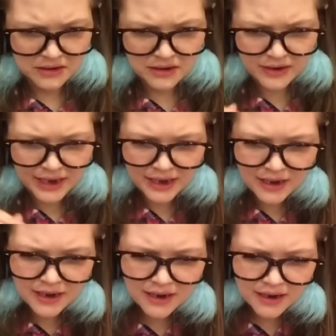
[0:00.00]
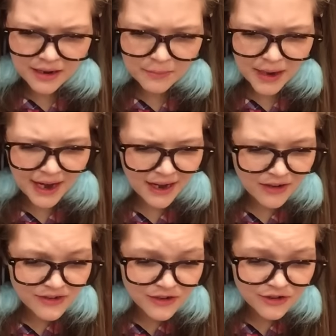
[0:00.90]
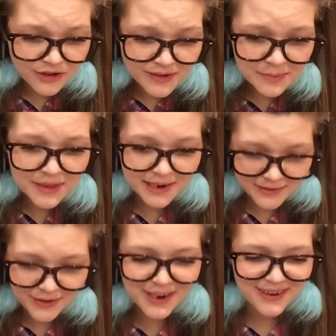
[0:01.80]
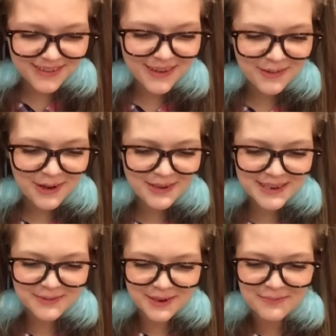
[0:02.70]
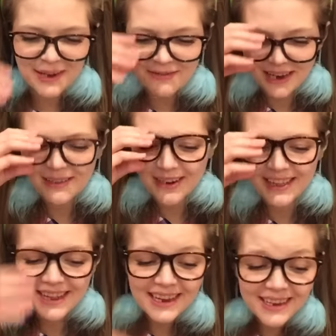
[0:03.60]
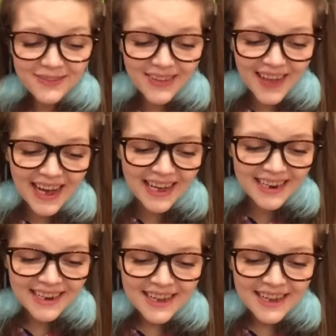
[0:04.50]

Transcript: Okay, um, I also drew some things for you. The quote is one of my favorite. Thank you for that.